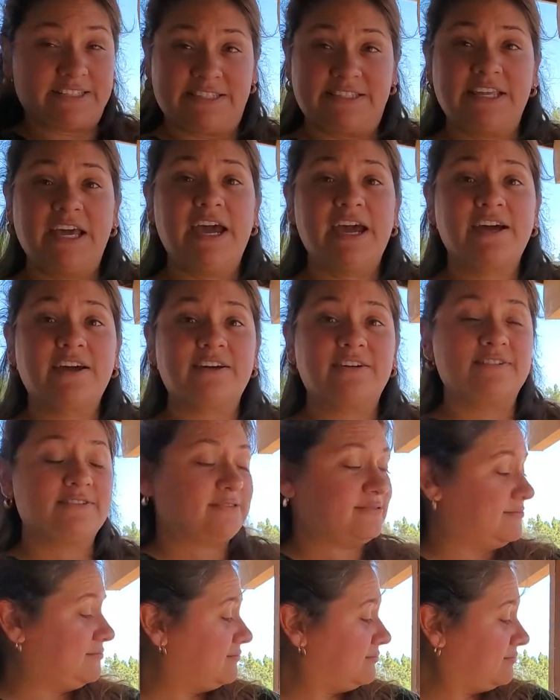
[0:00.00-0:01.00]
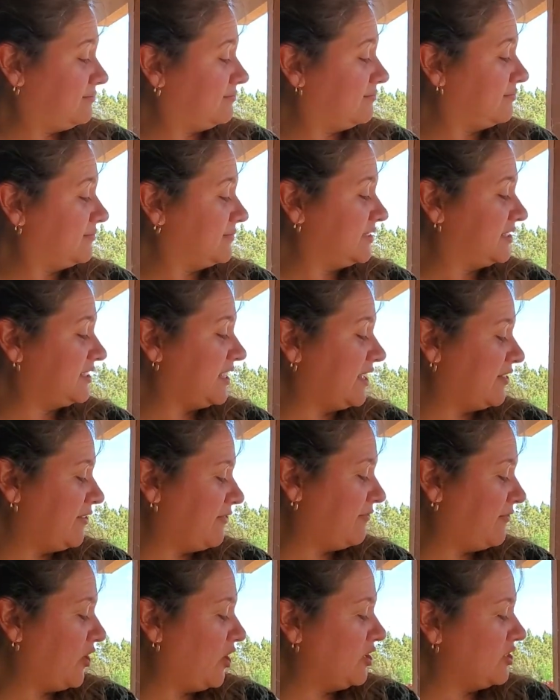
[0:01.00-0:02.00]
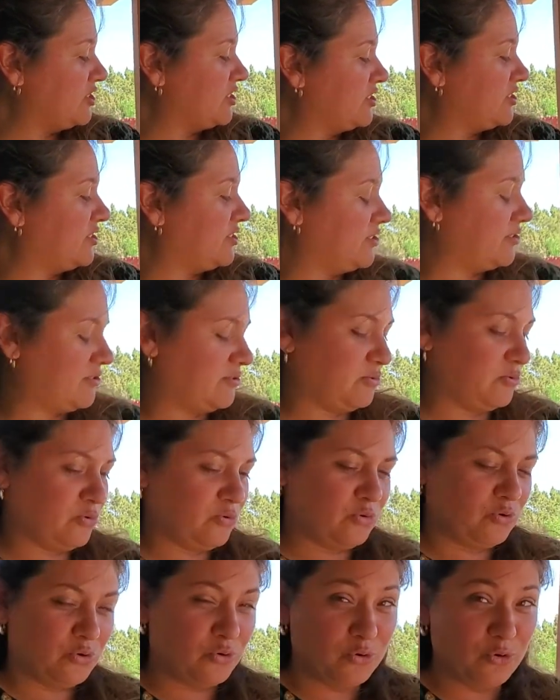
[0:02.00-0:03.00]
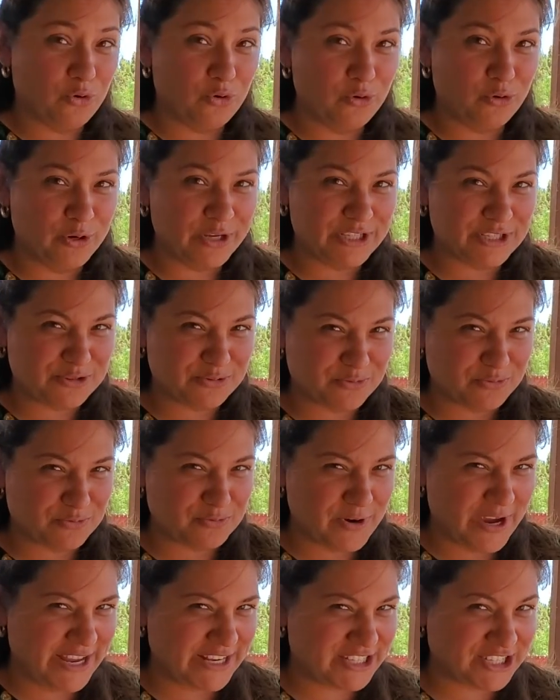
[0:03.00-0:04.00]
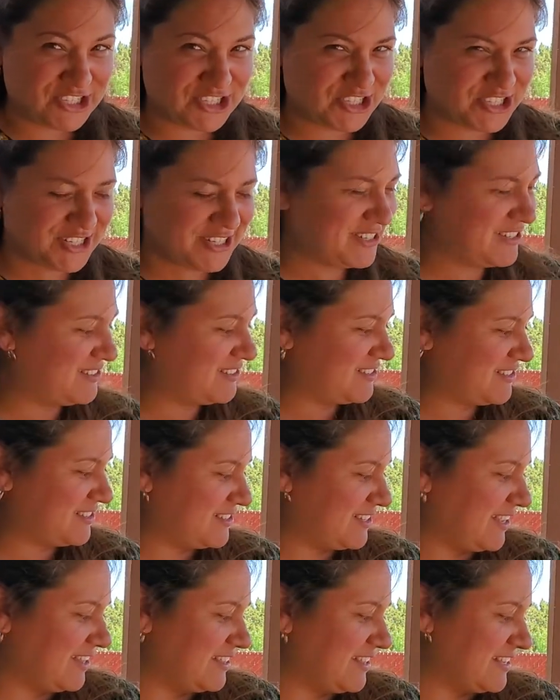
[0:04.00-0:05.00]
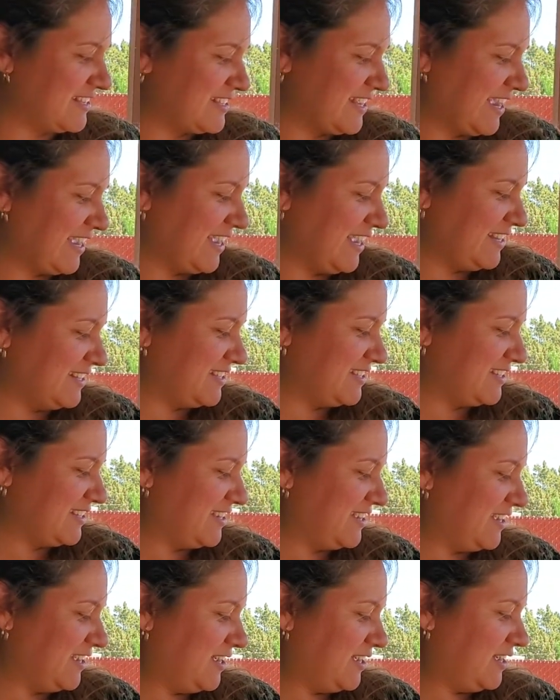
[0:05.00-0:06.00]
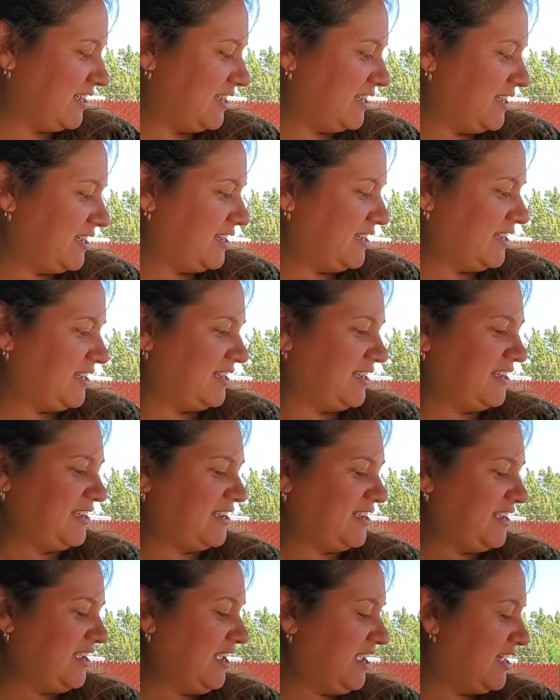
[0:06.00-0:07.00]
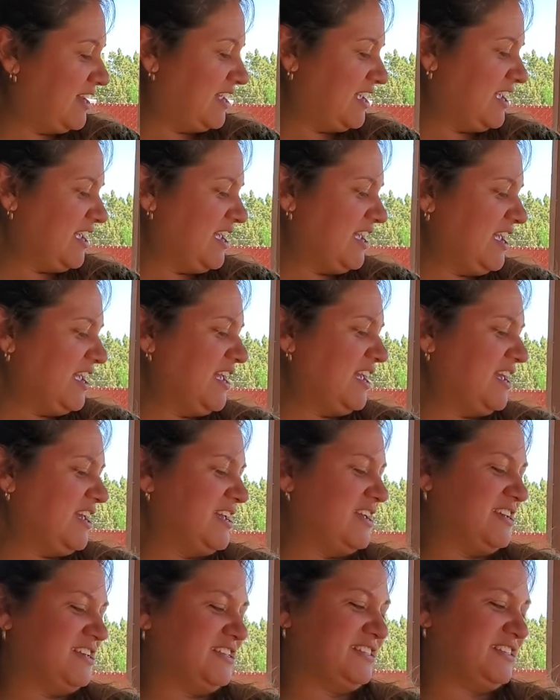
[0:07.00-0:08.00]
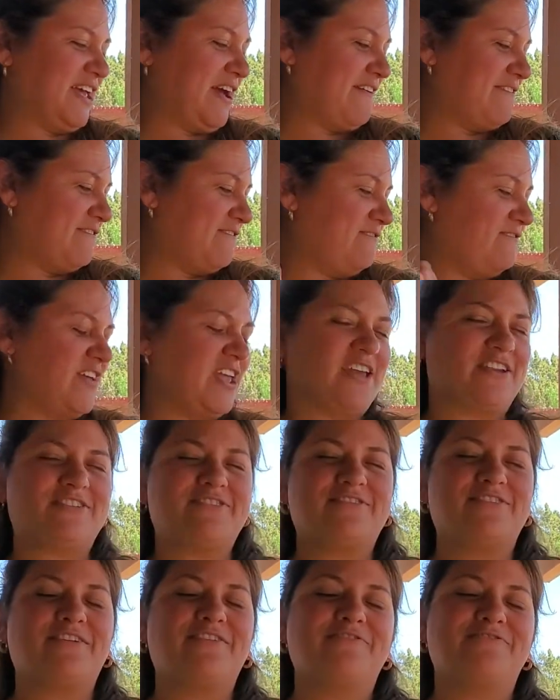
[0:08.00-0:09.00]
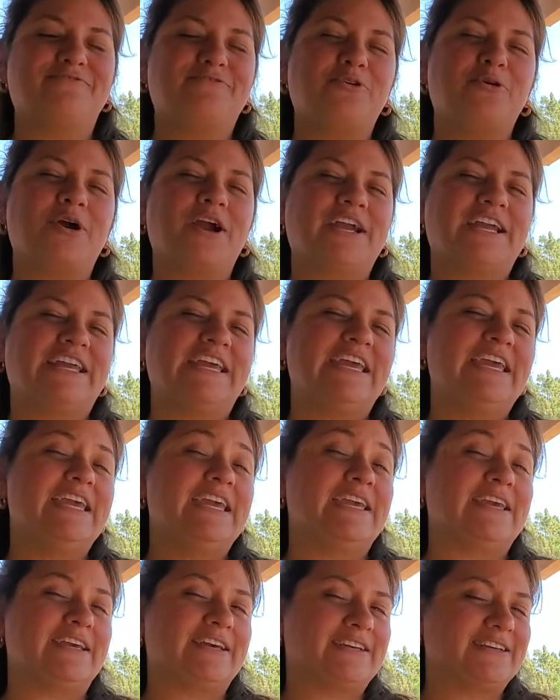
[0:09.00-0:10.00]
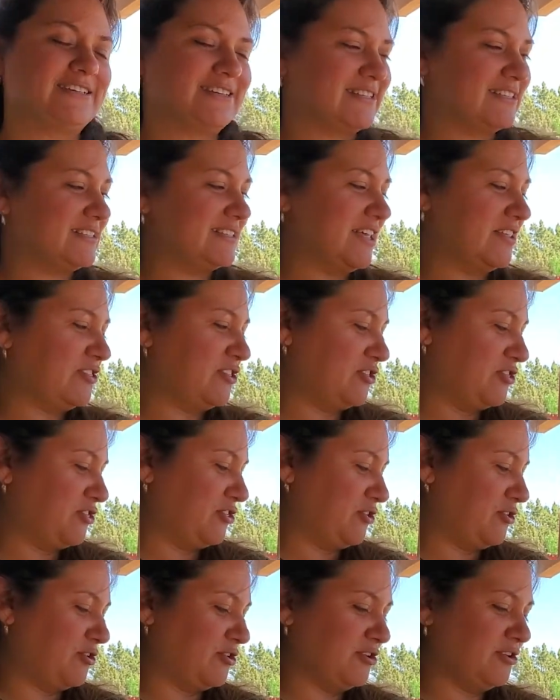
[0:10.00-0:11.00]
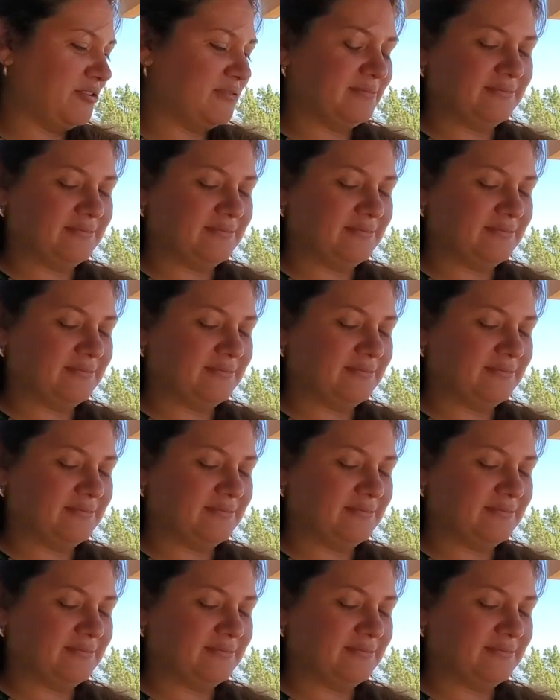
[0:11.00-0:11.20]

thick," said the first. "Ooh, it's rich," said the second. "It is fit for a king," said the third.